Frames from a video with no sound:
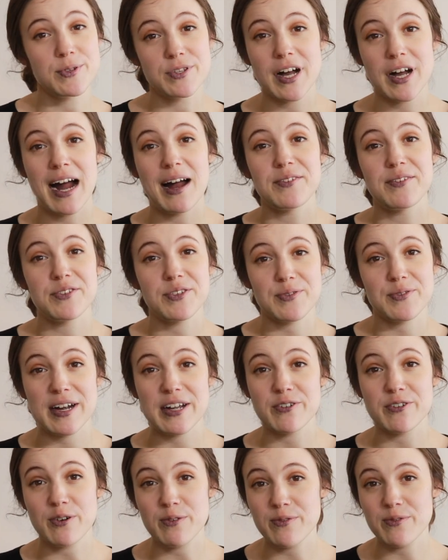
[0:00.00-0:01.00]
times
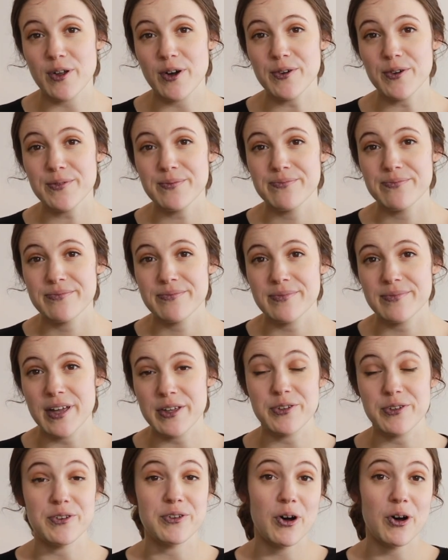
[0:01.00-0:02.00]
throughout your flow
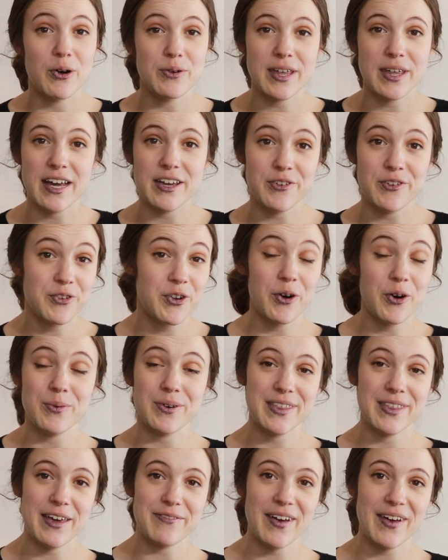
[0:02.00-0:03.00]
and you know that you don't
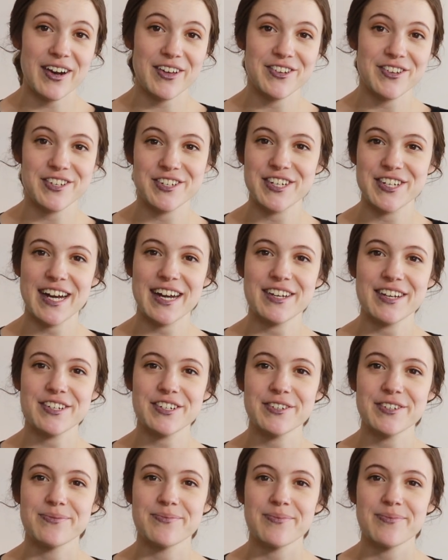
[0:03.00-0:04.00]
want that value to
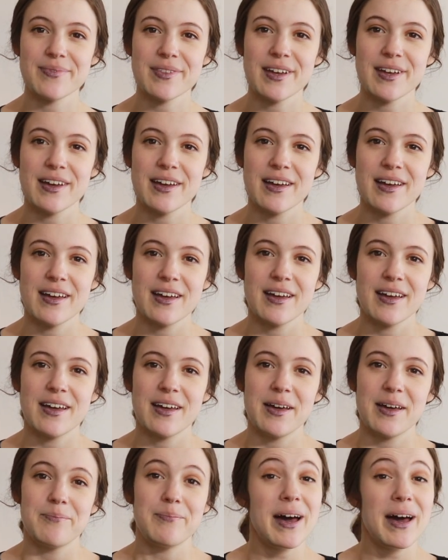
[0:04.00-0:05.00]
change.
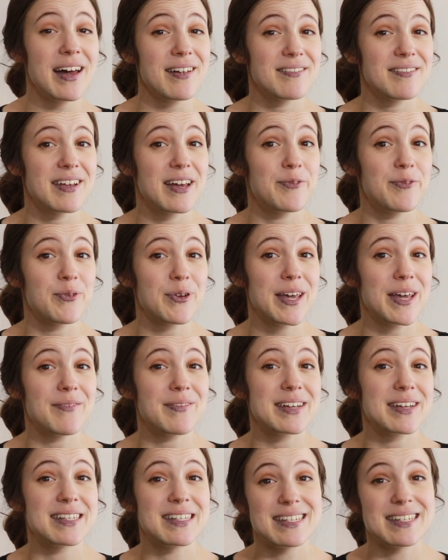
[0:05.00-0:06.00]
But if you
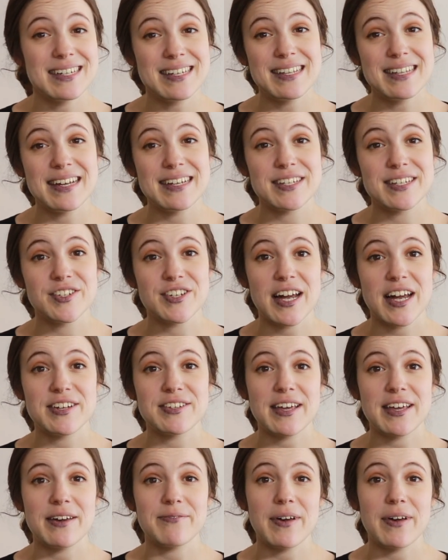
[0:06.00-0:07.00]
ever did need to change
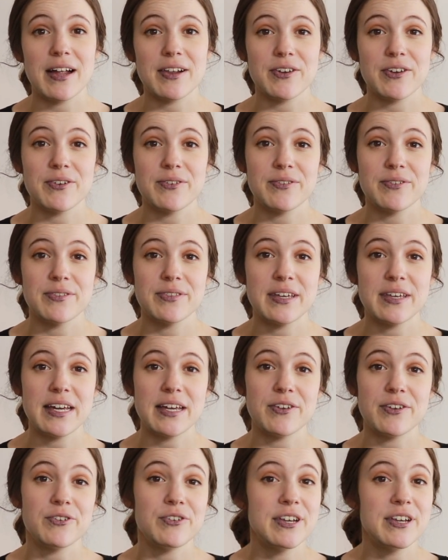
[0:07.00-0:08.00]
that value,
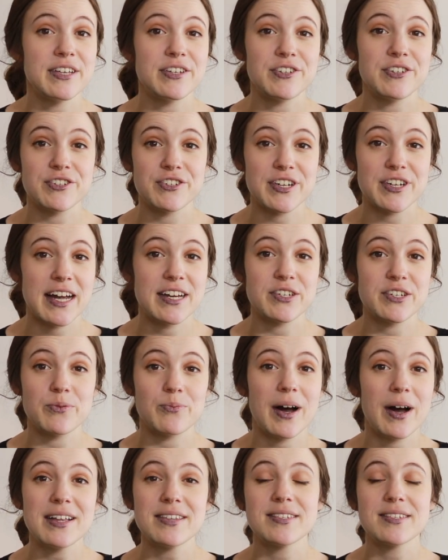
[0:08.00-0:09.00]
then you need to just change it
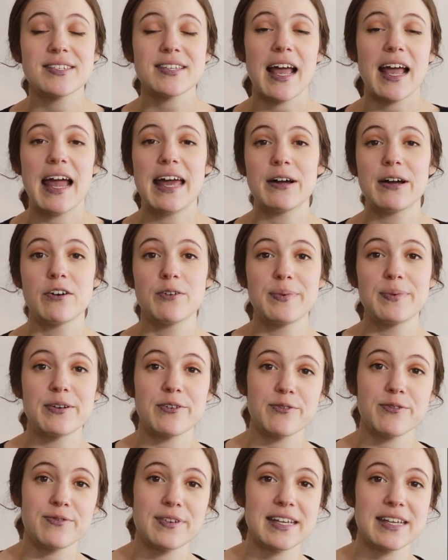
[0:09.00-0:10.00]
once and it will be
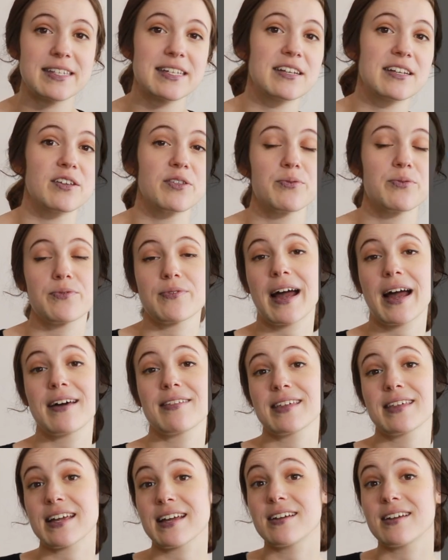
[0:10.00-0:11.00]
reflected
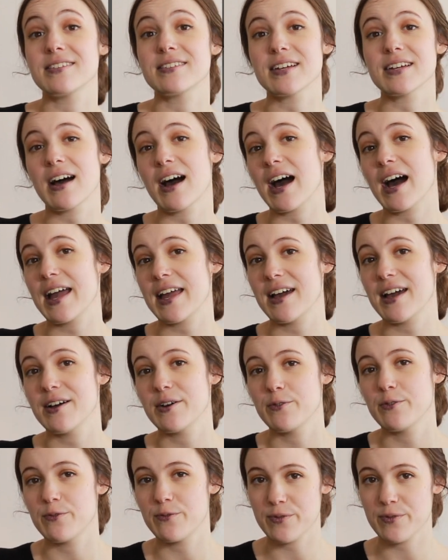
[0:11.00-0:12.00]
throughout the entire
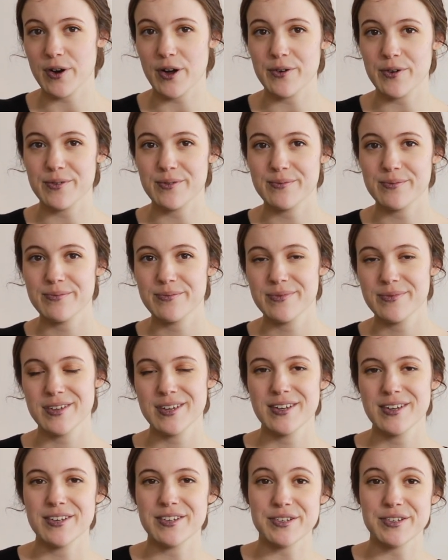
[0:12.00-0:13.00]
flow.
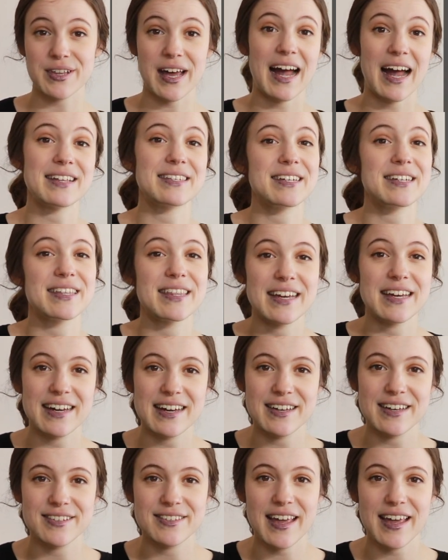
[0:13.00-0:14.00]
So the idea
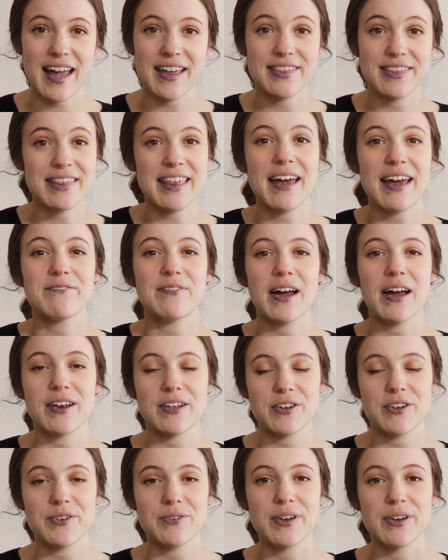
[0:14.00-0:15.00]
there is that that
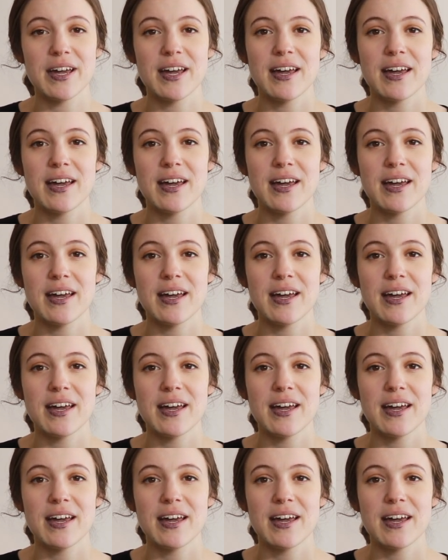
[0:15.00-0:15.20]
value